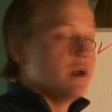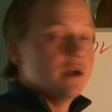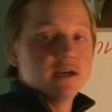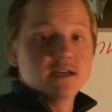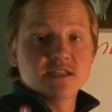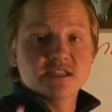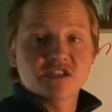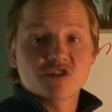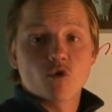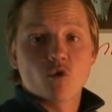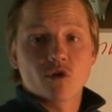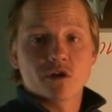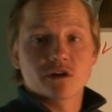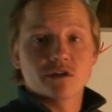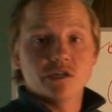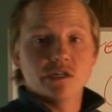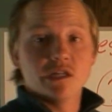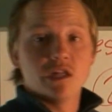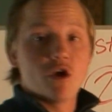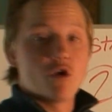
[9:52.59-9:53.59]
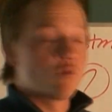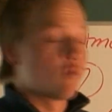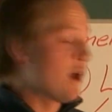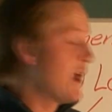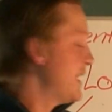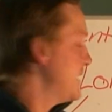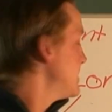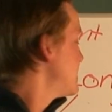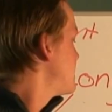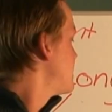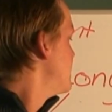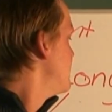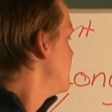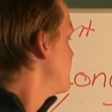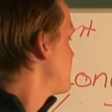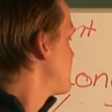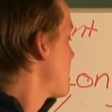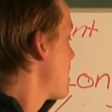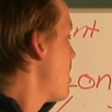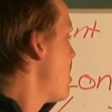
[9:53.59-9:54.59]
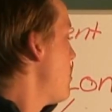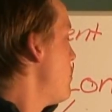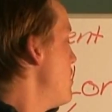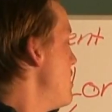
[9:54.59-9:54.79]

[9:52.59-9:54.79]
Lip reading: historically low rates. So